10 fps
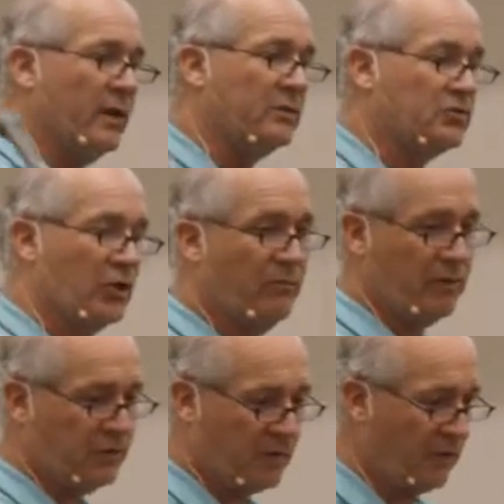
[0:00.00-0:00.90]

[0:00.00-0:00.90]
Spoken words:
what serverless